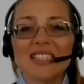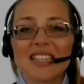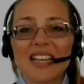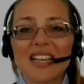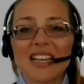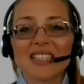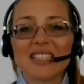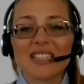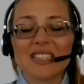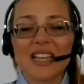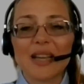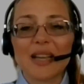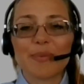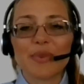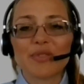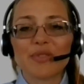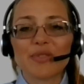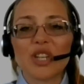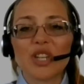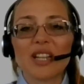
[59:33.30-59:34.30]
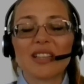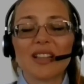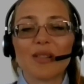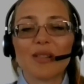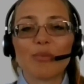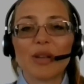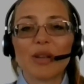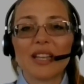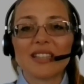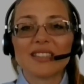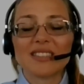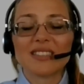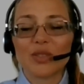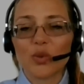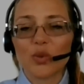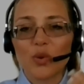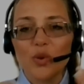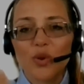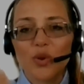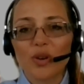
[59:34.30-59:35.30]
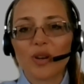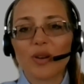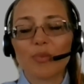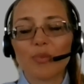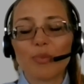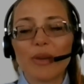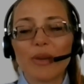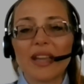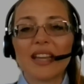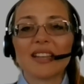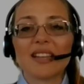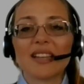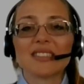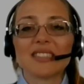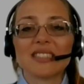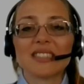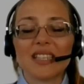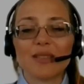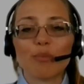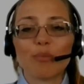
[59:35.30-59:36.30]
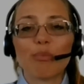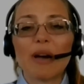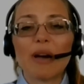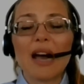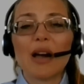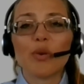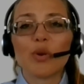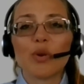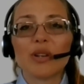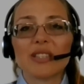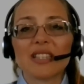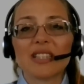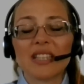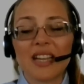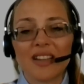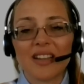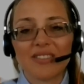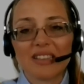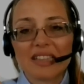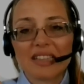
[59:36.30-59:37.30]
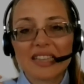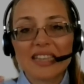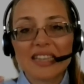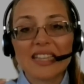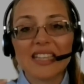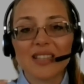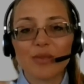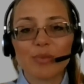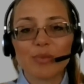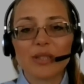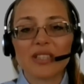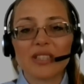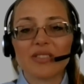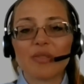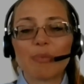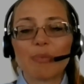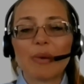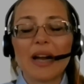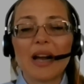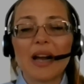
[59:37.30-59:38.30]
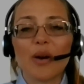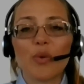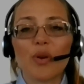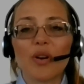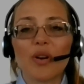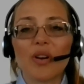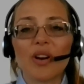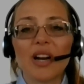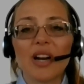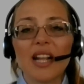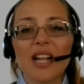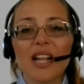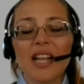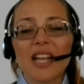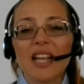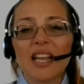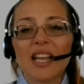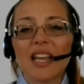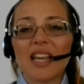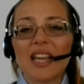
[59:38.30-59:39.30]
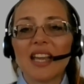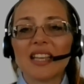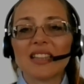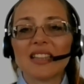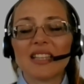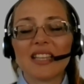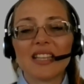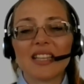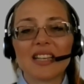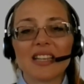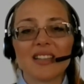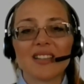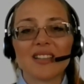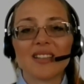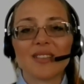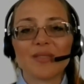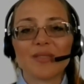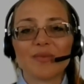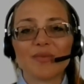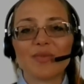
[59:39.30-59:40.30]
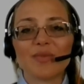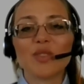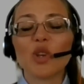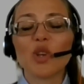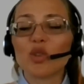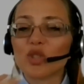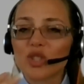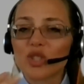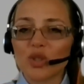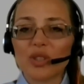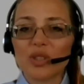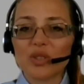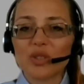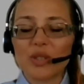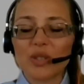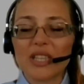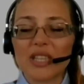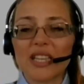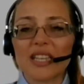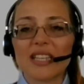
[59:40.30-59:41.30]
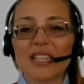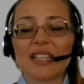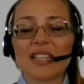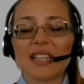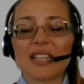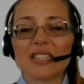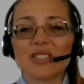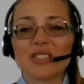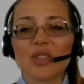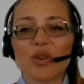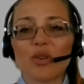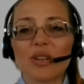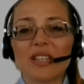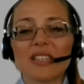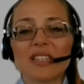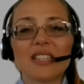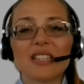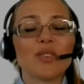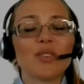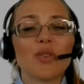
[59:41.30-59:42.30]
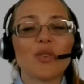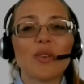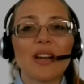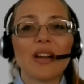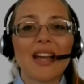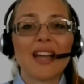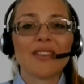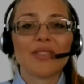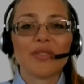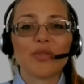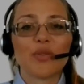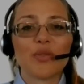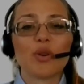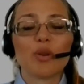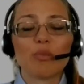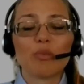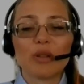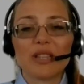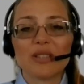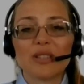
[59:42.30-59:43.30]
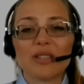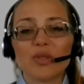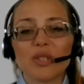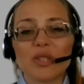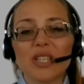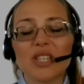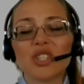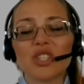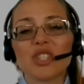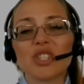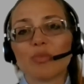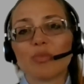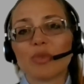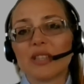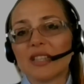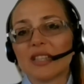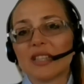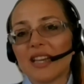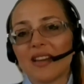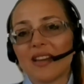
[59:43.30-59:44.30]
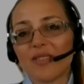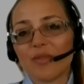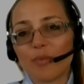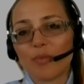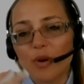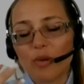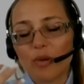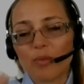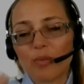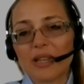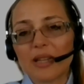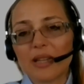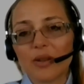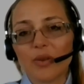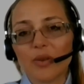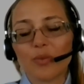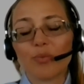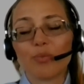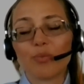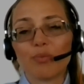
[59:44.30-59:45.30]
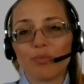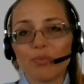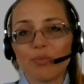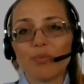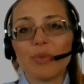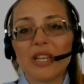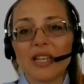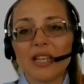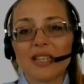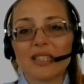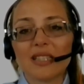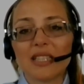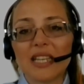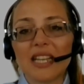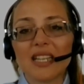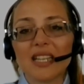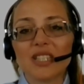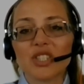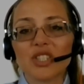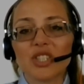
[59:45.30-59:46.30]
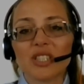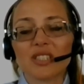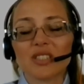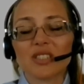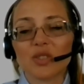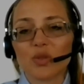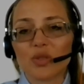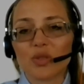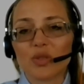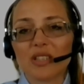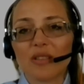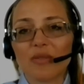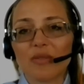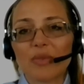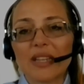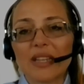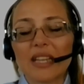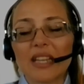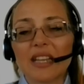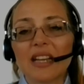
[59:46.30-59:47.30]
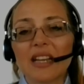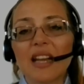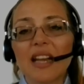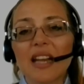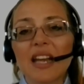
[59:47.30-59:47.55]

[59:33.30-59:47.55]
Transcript: another type of gentlemen or a man's in power that have a little bit of power, and they're um, not so educated, let's call it. They don't have a formal education, but they have probably uh, big connections or something.